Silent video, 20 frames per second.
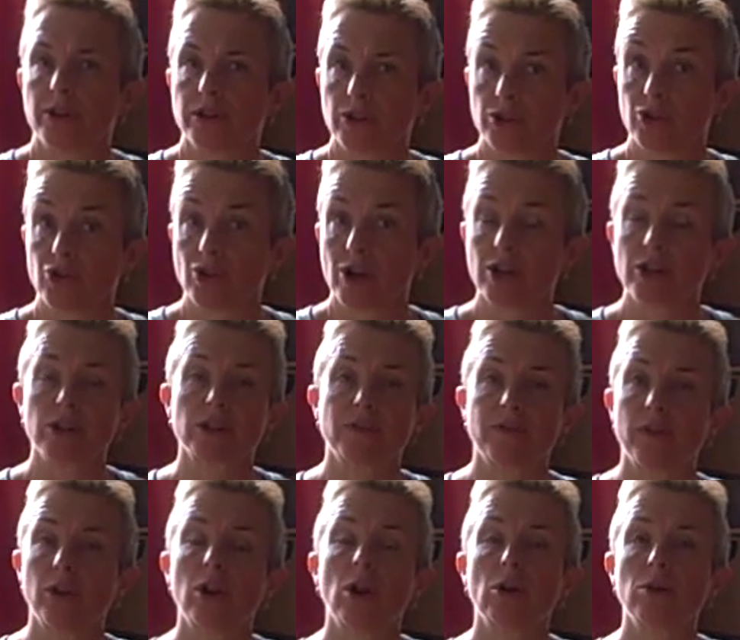contractions
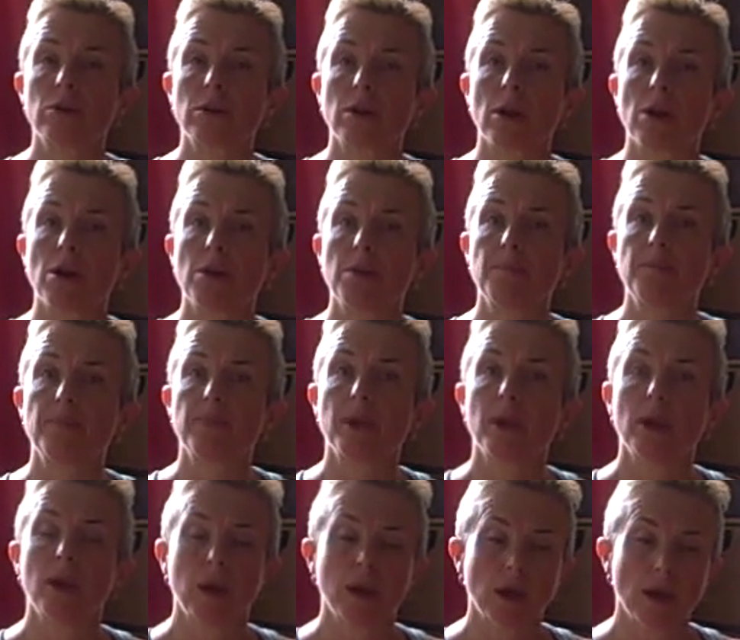for longer
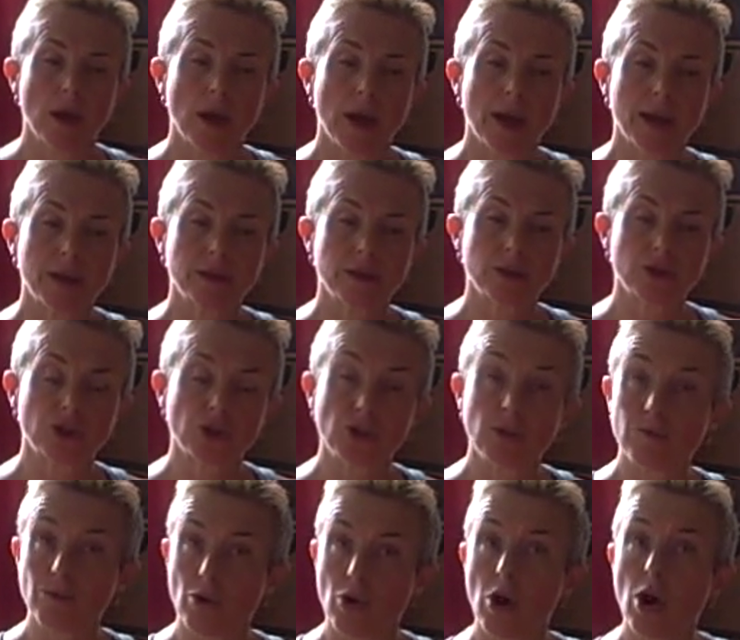and
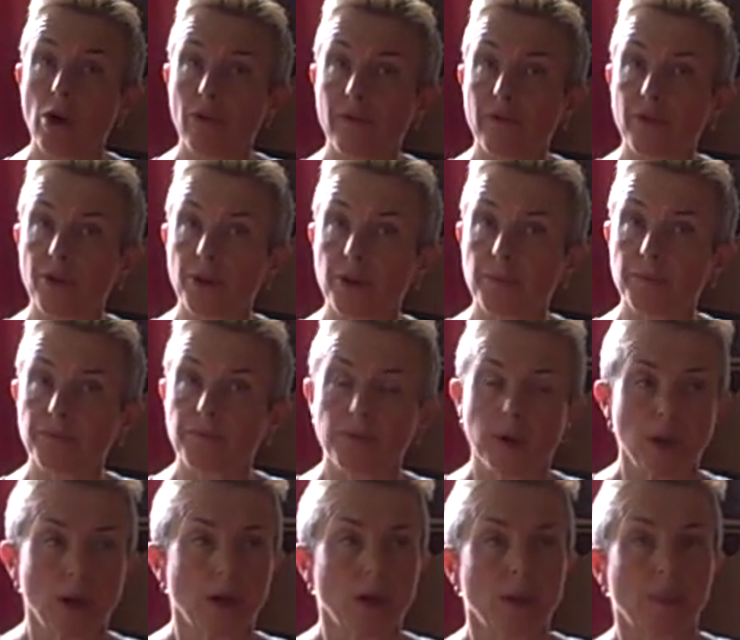do more of them.
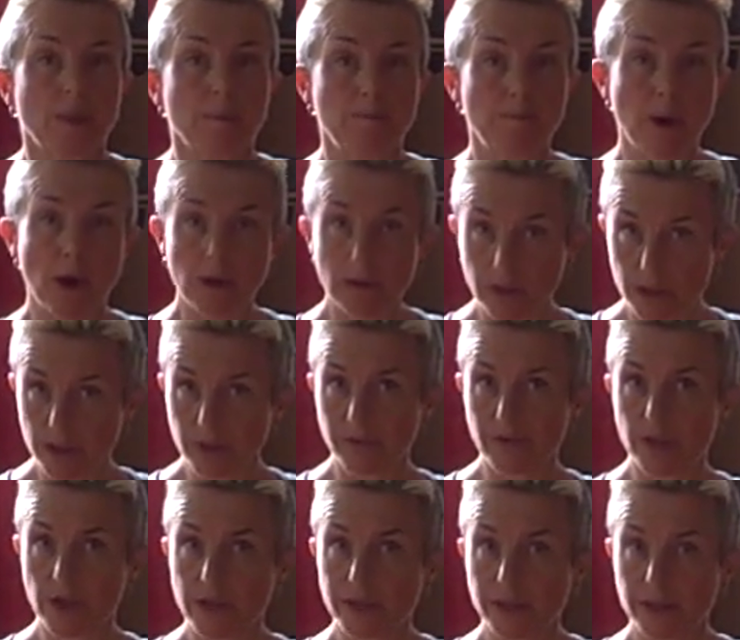The bonus
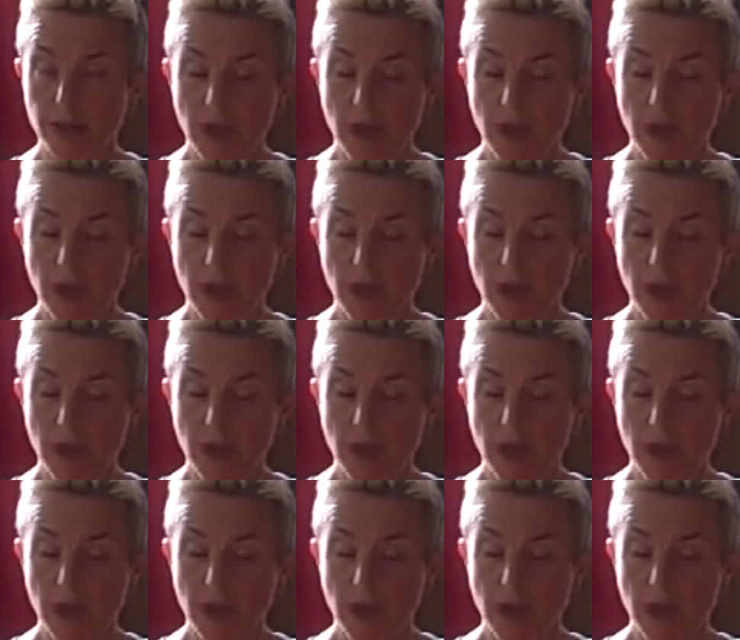of this